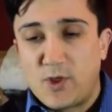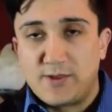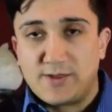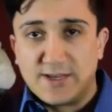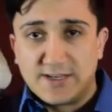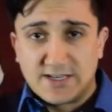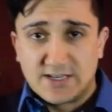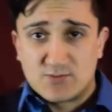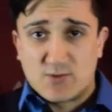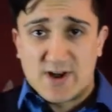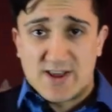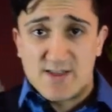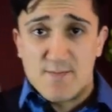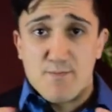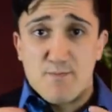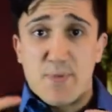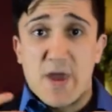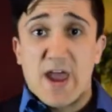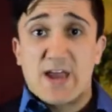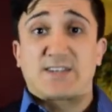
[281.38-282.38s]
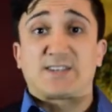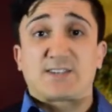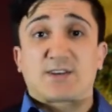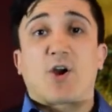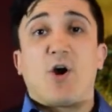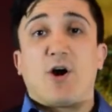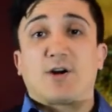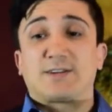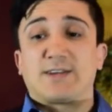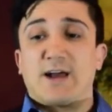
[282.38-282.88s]
This is one of the best
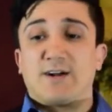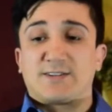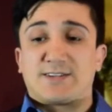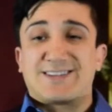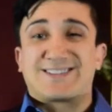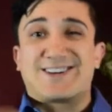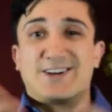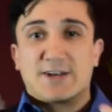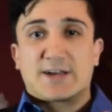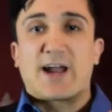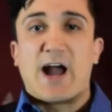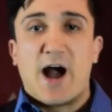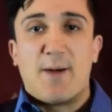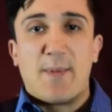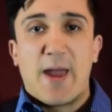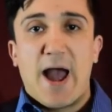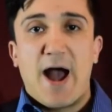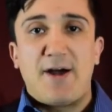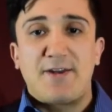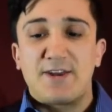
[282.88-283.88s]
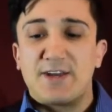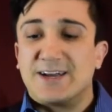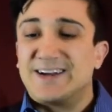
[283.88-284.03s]
cocktails that's going to come out.